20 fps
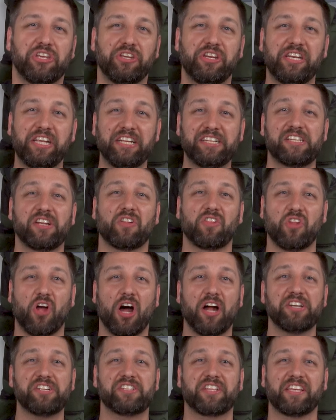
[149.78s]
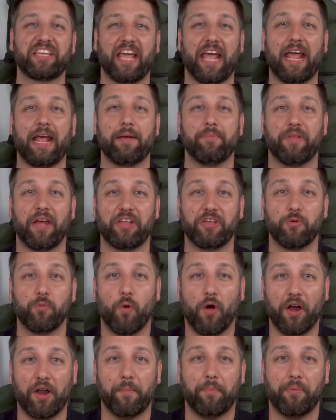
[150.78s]
you need to launch the game that you
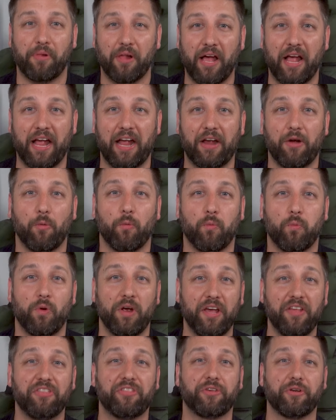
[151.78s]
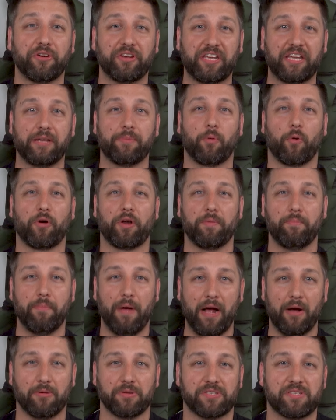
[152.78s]
want to play with your keyboard and
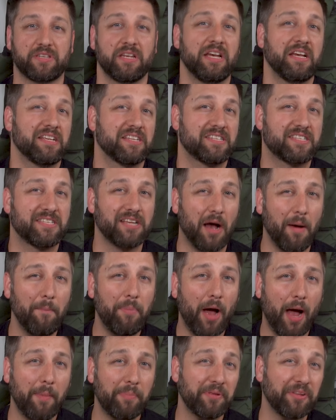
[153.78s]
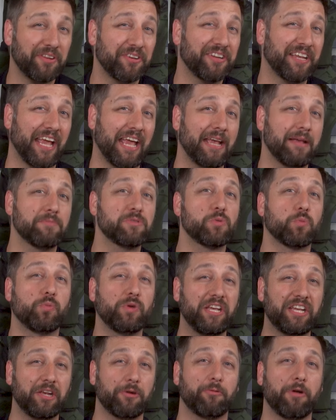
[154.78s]
mouse. Some popular games
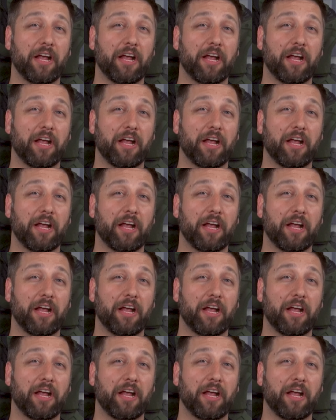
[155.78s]
we could